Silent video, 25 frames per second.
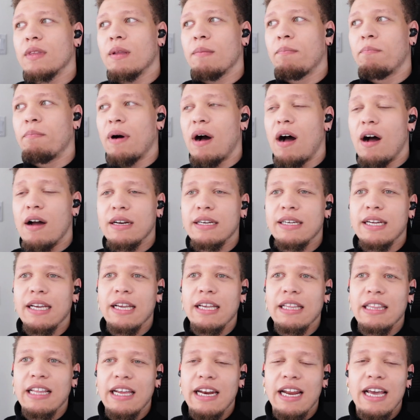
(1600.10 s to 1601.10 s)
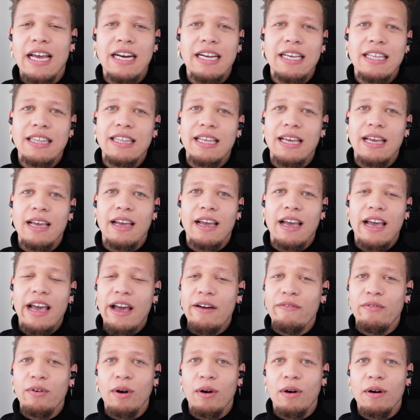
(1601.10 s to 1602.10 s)
bonding than anything
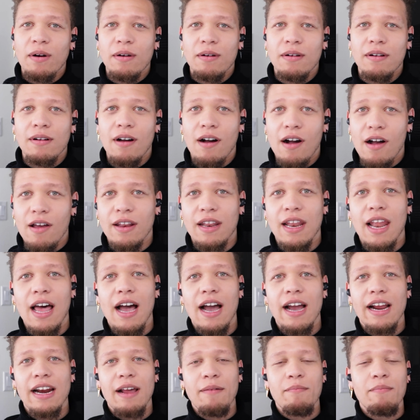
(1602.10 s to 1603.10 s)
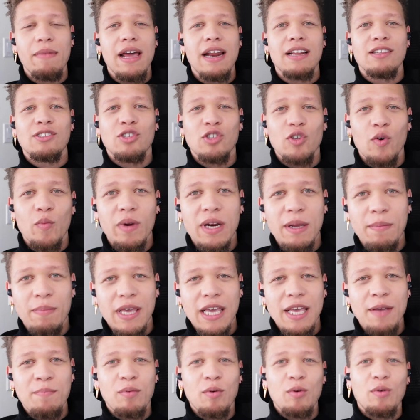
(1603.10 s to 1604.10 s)
ever online. I met so many
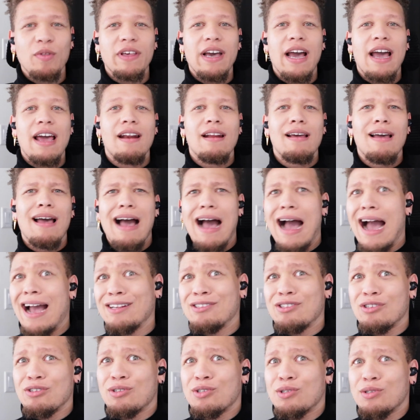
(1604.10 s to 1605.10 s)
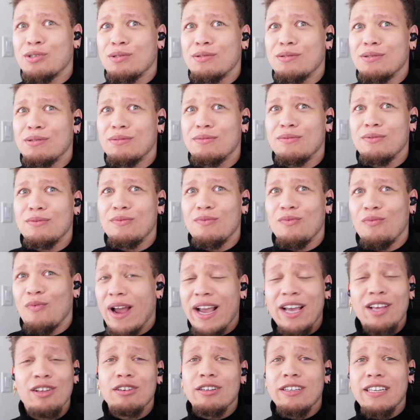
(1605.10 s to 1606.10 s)
people that I just
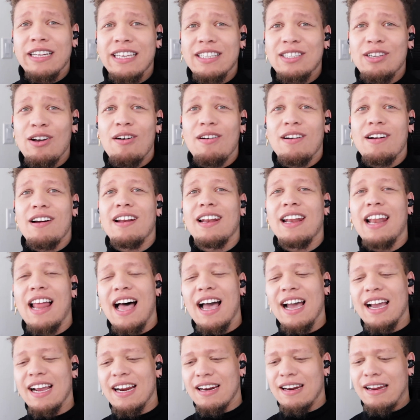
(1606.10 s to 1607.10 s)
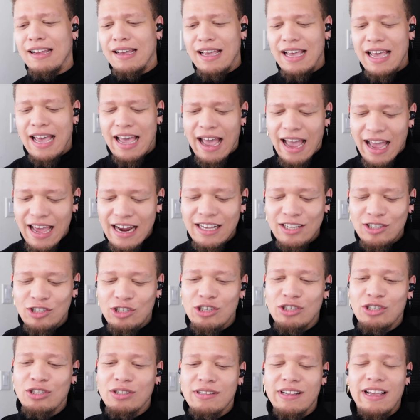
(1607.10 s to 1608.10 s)
regularly talk online, and it's
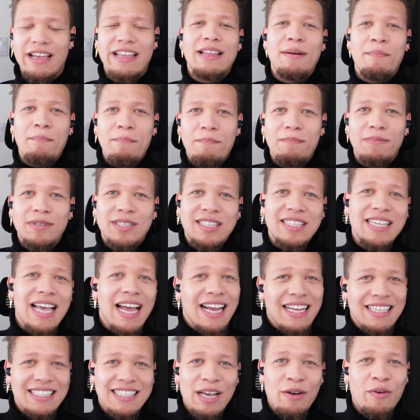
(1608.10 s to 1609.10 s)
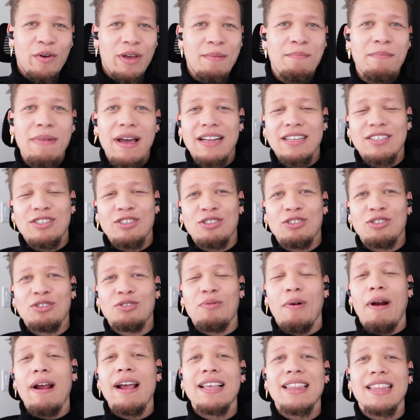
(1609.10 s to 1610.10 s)
just in the seconds that we met just
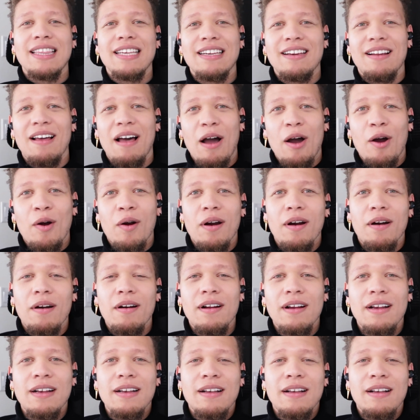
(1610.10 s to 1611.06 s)
strengthened our